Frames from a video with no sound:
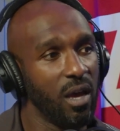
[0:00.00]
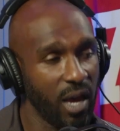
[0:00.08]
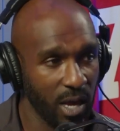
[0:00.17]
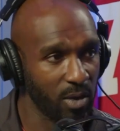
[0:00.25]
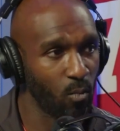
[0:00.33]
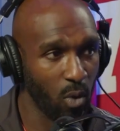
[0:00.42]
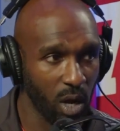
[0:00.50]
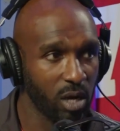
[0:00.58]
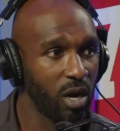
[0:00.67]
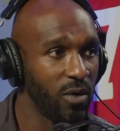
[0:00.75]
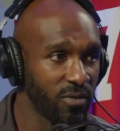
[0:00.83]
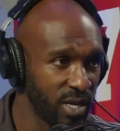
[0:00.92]
and
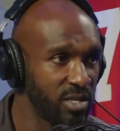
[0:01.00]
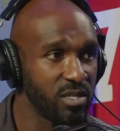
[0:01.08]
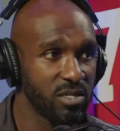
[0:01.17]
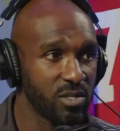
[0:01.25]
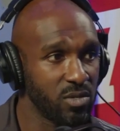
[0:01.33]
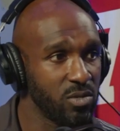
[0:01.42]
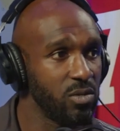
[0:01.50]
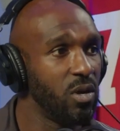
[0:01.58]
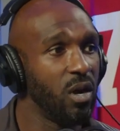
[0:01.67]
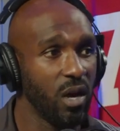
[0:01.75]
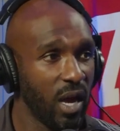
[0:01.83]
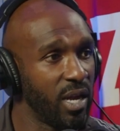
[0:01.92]
walk off, get to the school,
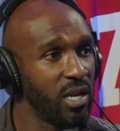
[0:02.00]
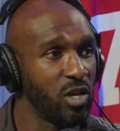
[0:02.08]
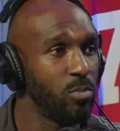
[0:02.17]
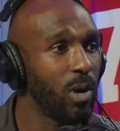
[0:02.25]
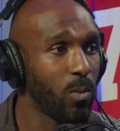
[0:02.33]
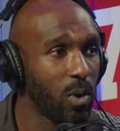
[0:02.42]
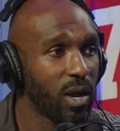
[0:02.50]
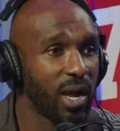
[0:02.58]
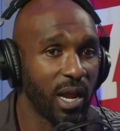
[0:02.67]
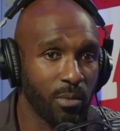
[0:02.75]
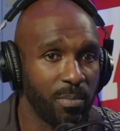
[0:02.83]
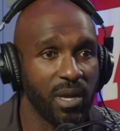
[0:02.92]
and then do my
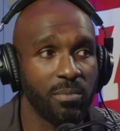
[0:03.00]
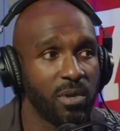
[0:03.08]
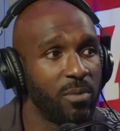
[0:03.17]
workout. I would be up